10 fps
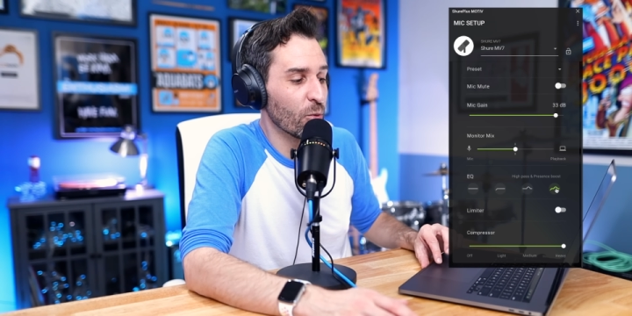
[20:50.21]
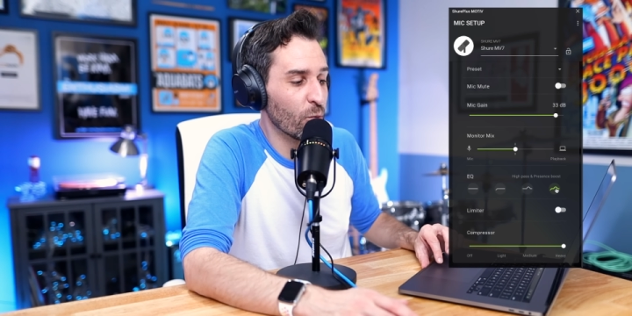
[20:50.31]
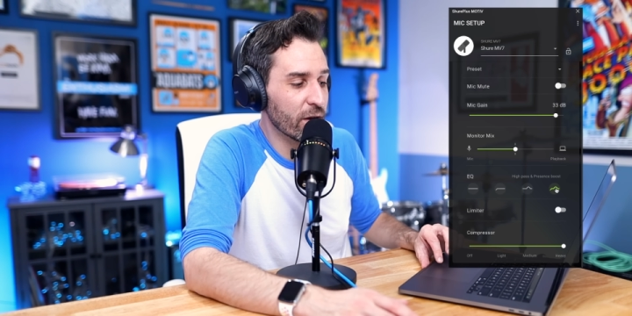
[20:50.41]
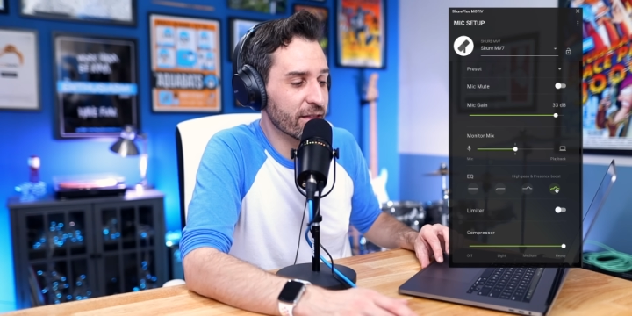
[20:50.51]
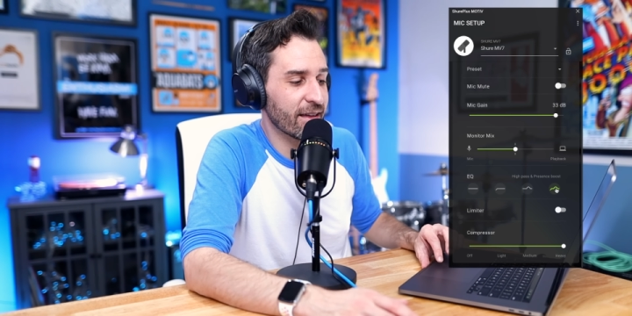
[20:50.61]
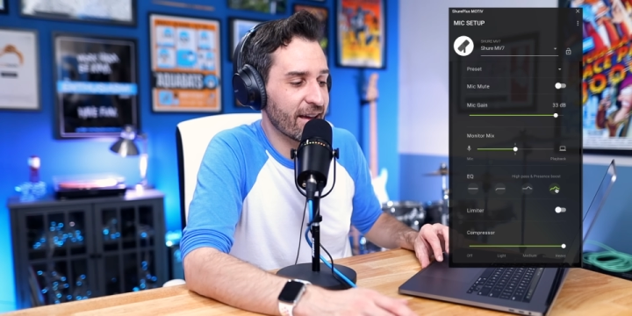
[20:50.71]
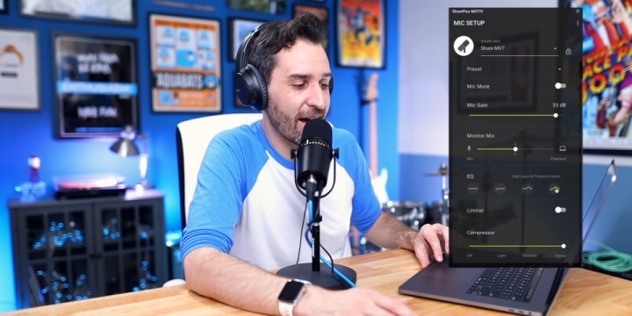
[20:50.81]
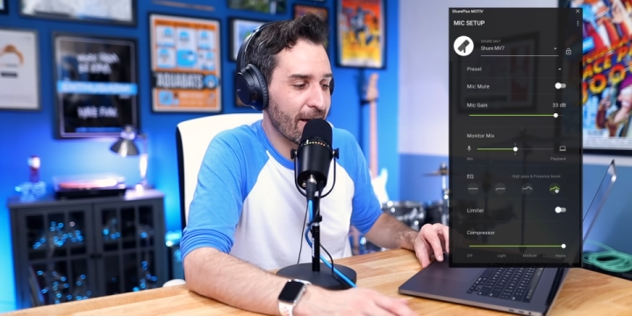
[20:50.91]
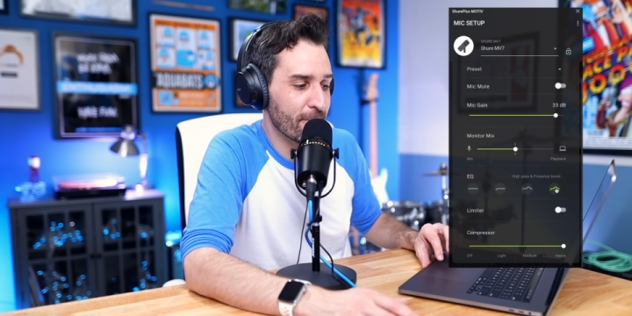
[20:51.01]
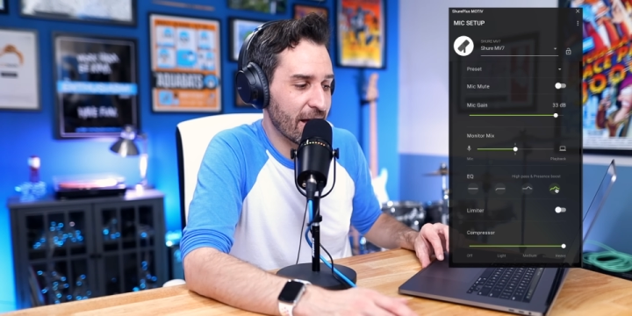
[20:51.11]
with a
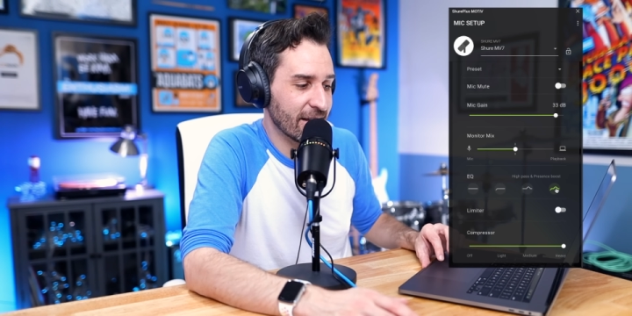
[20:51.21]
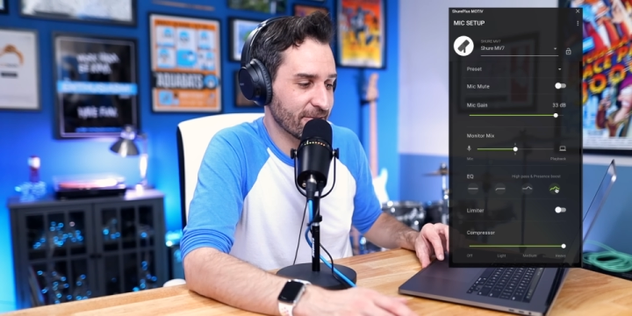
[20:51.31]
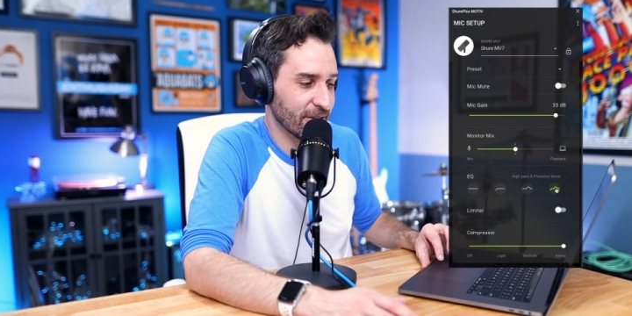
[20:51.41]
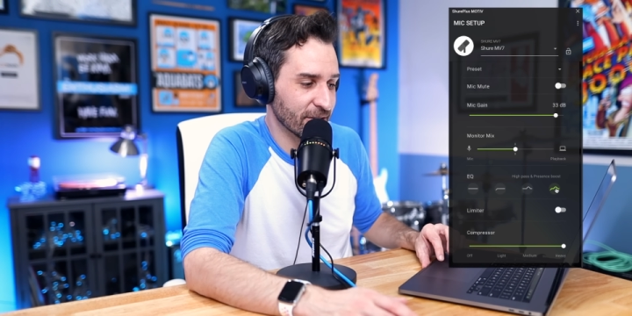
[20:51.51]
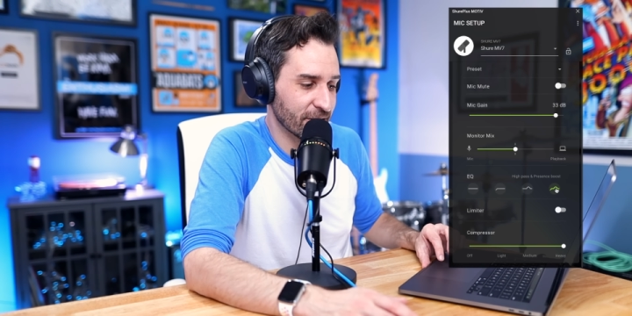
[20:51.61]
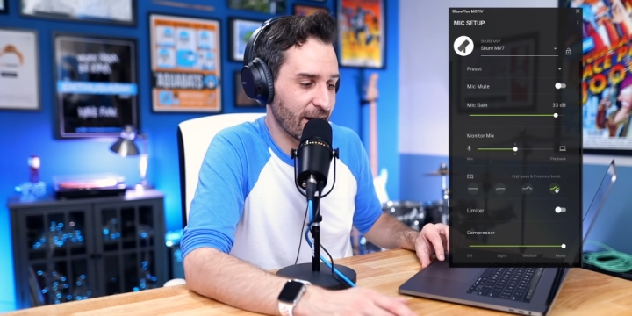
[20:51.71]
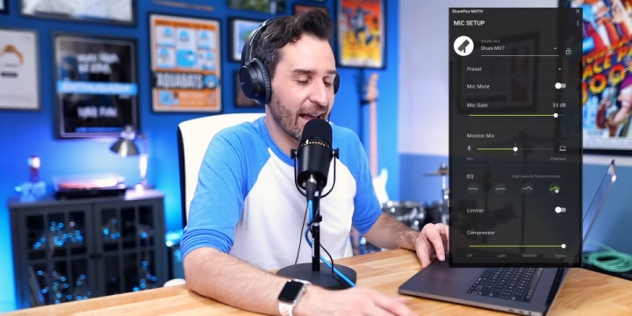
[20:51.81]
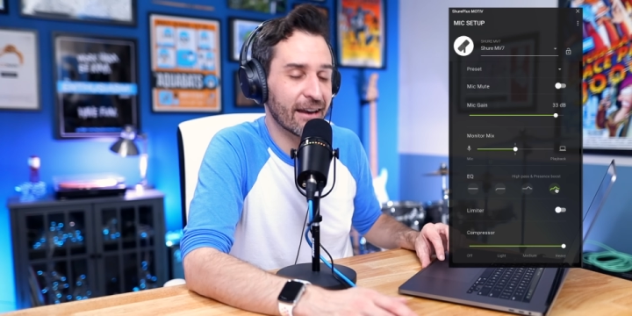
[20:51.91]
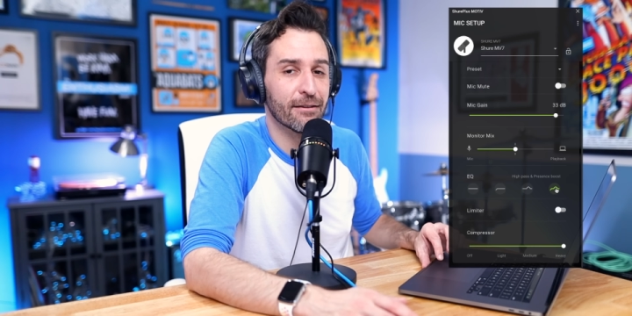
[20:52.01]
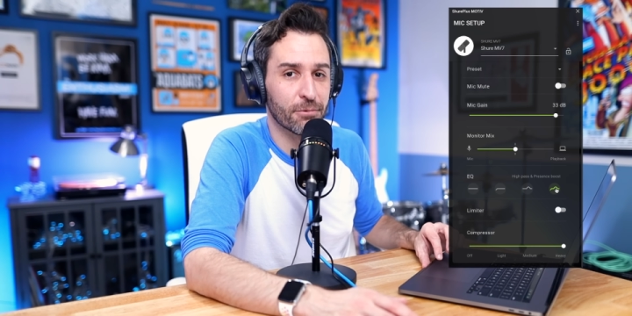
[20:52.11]
high pass filter
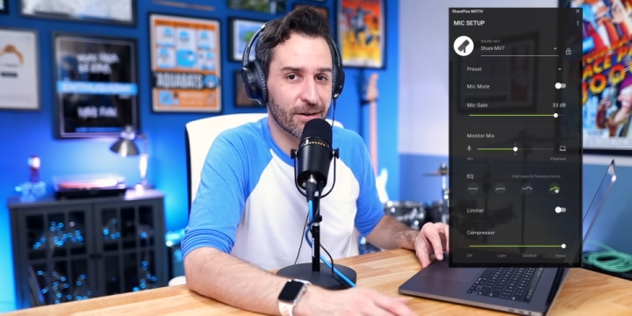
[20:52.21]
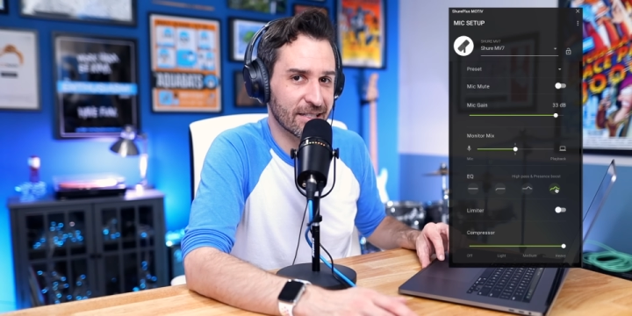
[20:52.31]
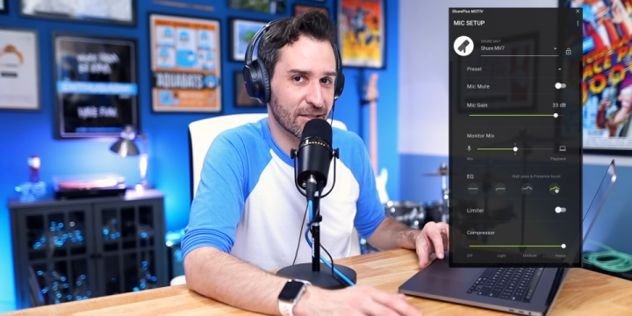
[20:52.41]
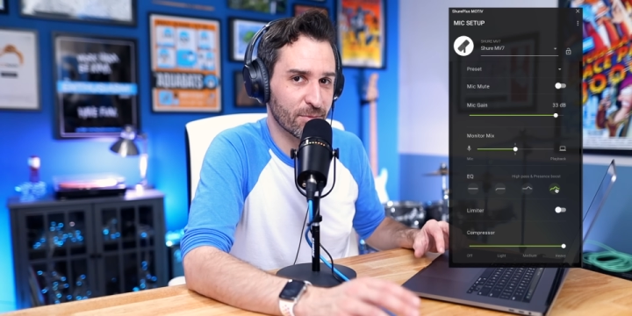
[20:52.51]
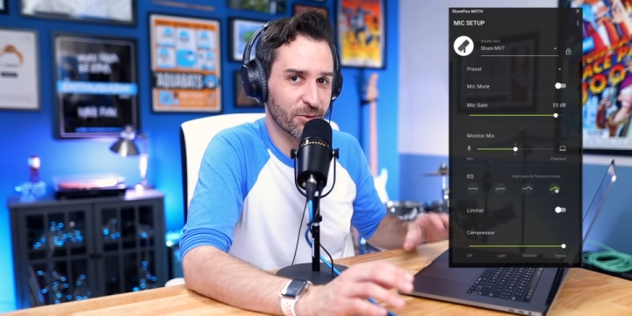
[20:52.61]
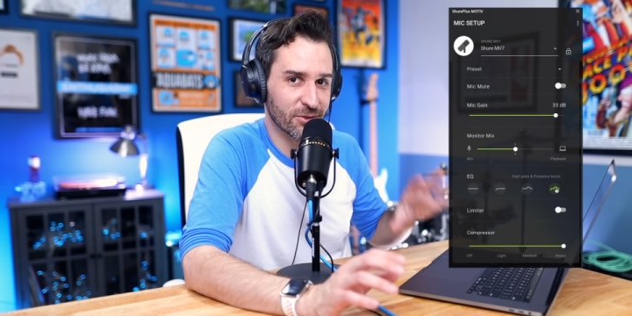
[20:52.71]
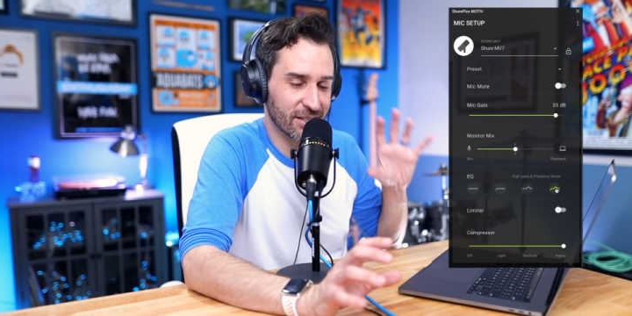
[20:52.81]
and a presence boost.